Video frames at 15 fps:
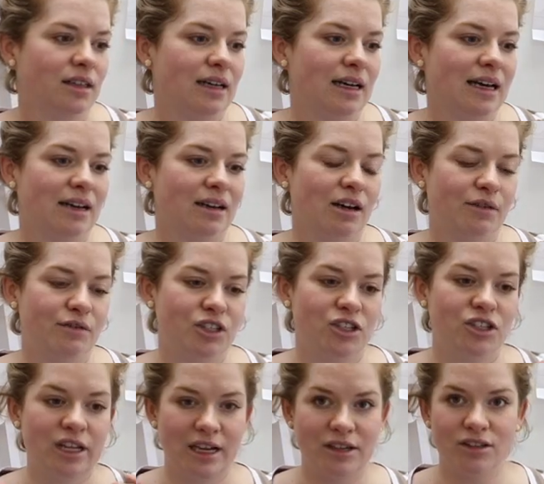and I've
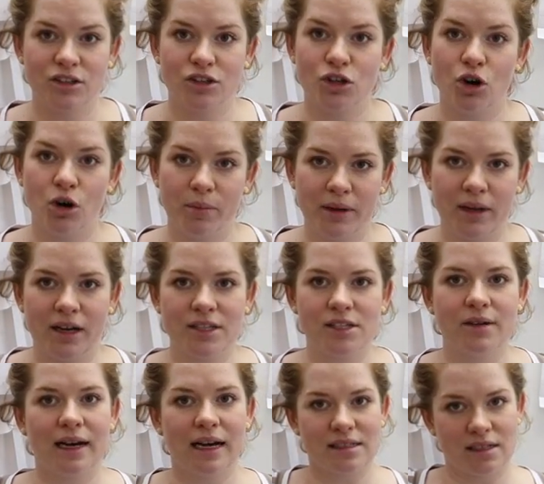just changed the top line,
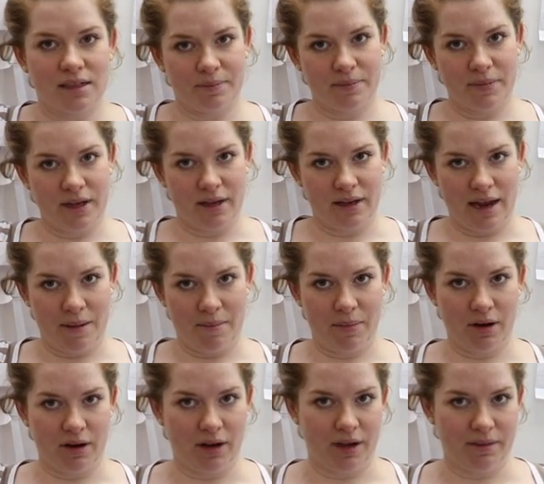so it has an
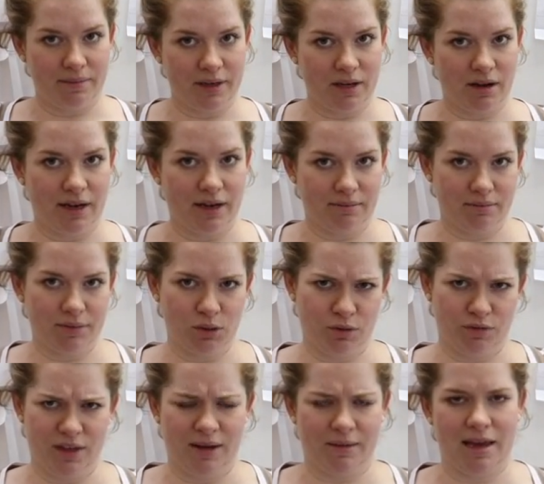empire line sort
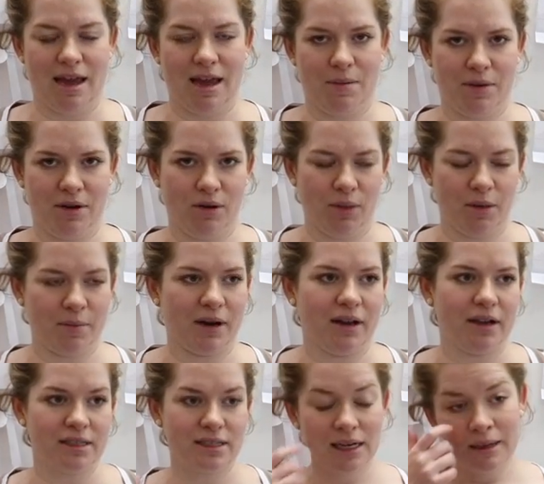of thing here, but on the
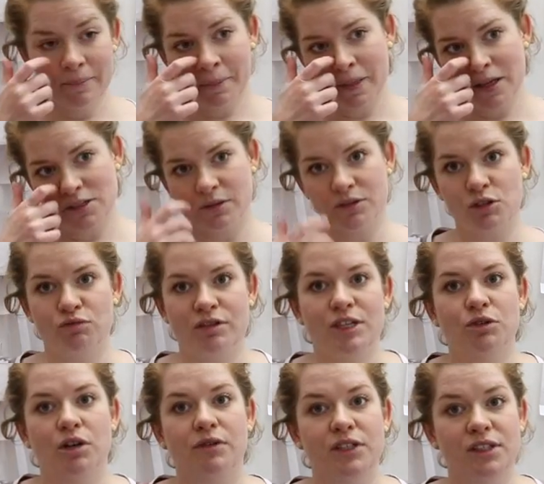bias. So I've just
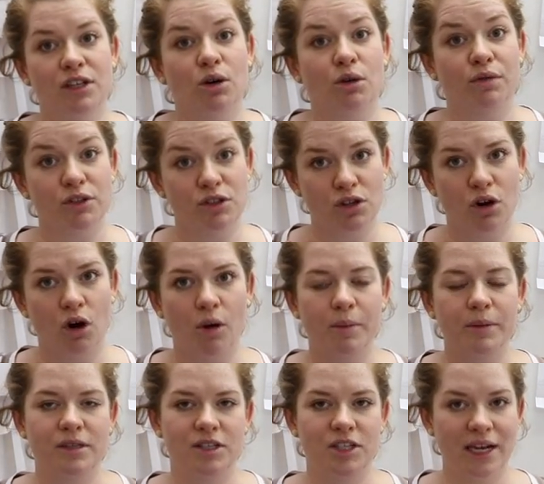redrafted the whole of the
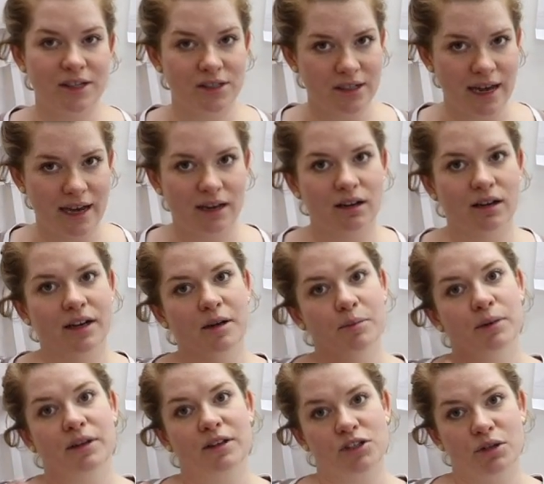top to change the neckline and
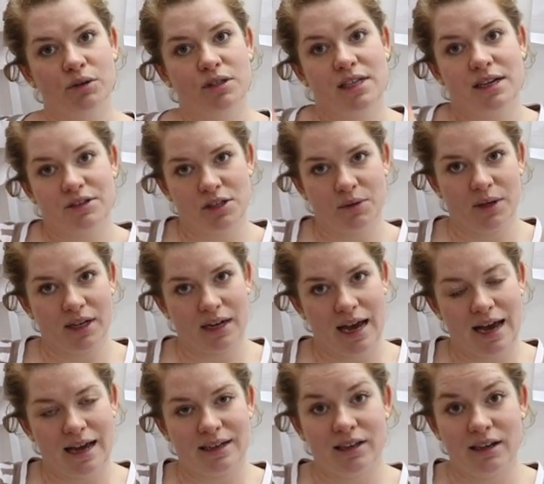bring the shoulders out so we could
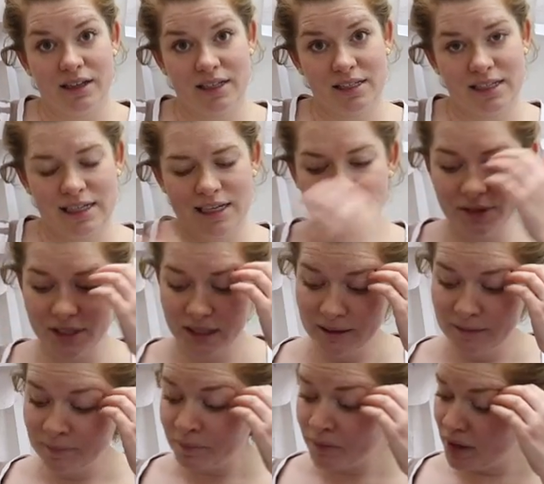add light sleeves.
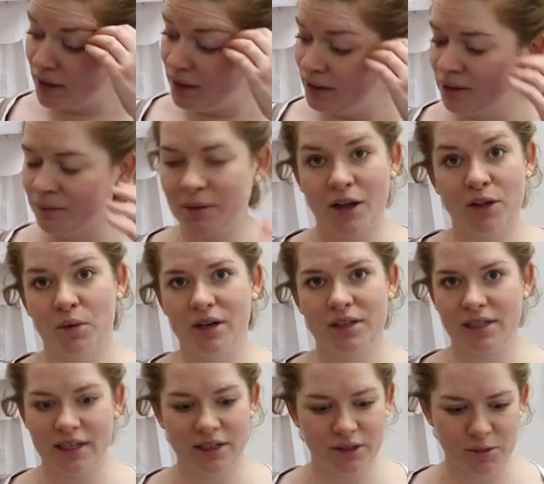But
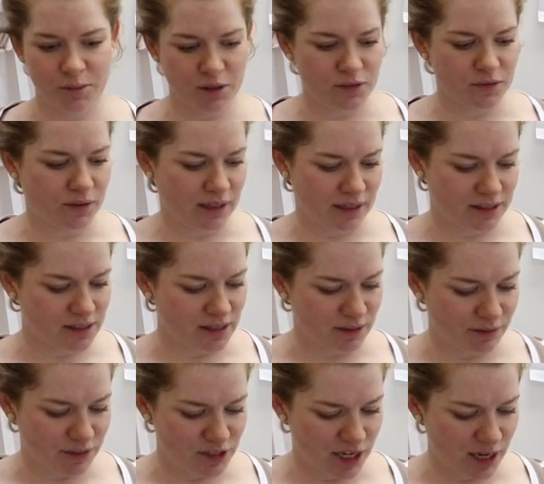otherwise it looks beautiful and it's a
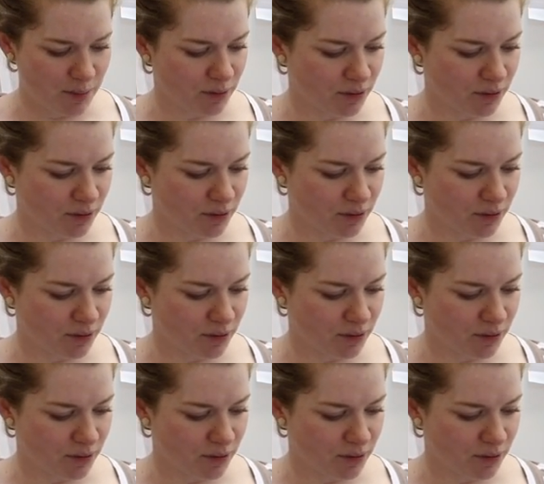lovely shape